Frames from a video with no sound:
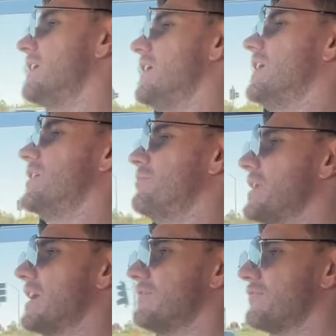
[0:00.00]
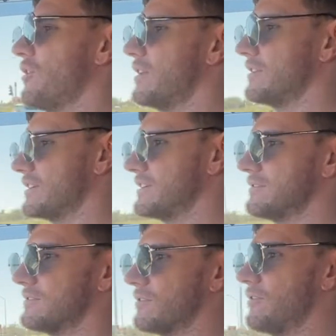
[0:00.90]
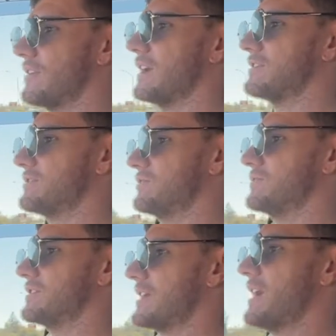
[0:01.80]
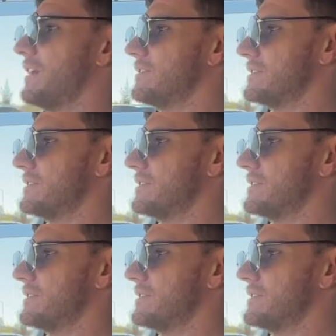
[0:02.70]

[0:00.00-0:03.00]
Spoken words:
and finally got that sorted out